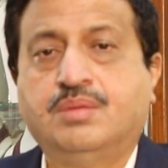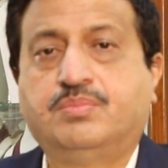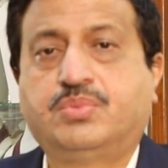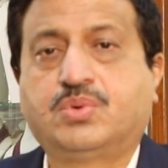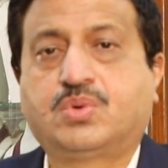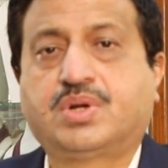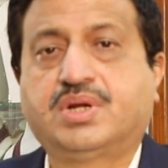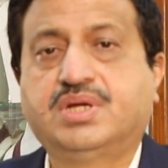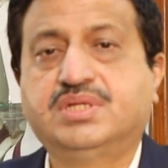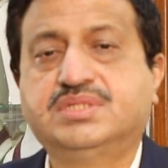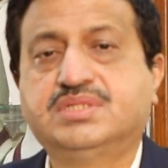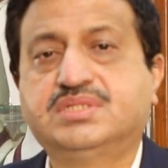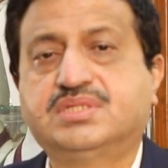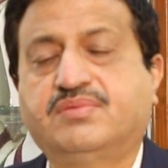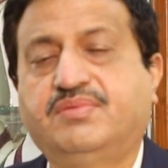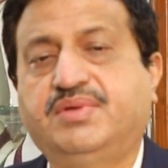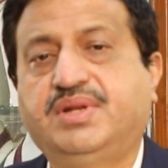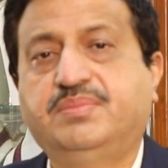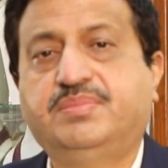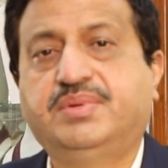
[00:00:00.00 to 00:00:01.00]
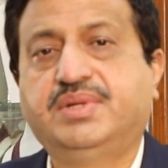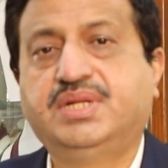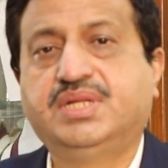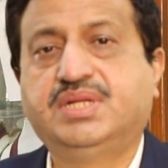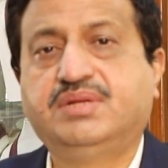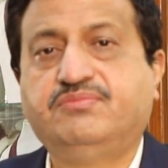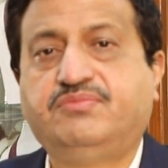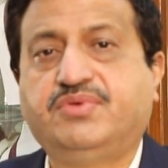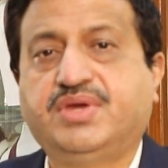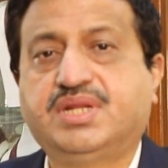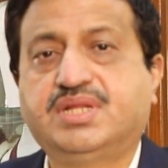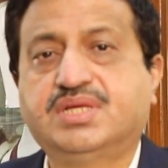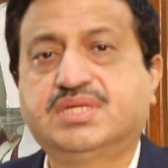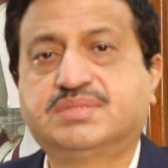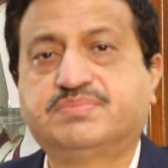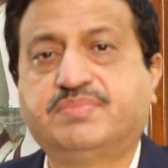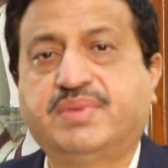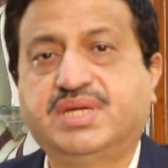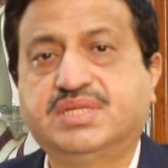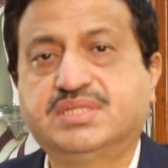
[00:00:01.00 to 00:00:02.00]
Pukhraj is available in
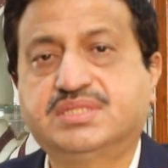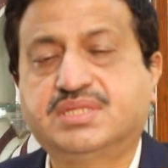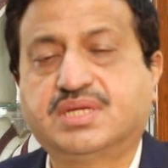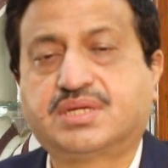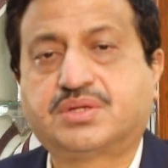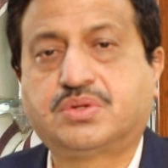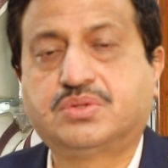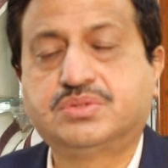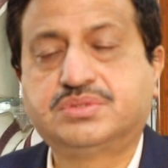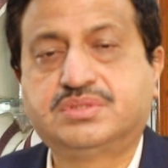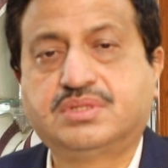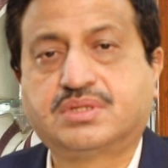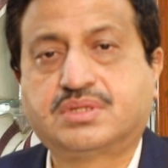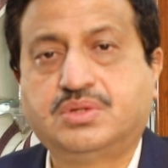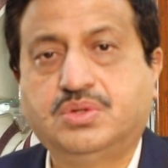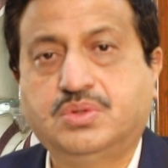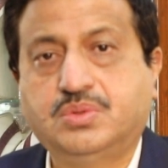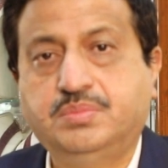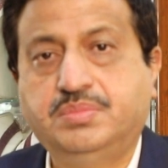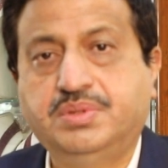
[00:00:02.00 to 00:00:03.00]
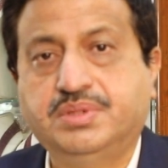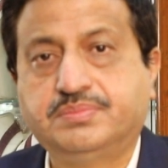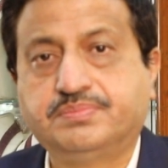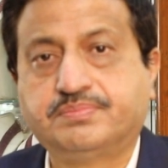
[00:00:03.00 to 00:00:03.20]
various mines across the globe,